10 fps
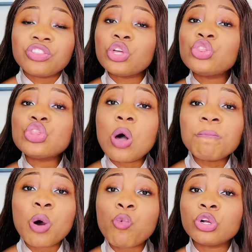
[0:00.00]
the
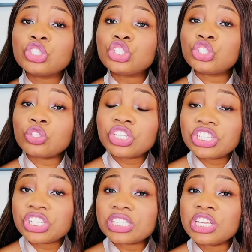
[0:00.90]
number one
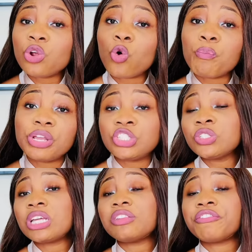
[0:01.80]
shortages in
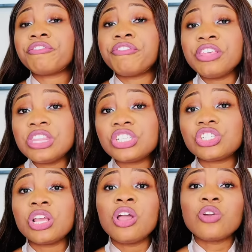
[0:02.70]
occupation that the
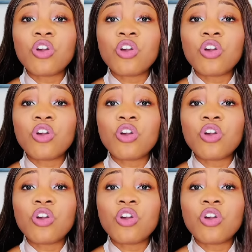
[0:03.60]
Finnish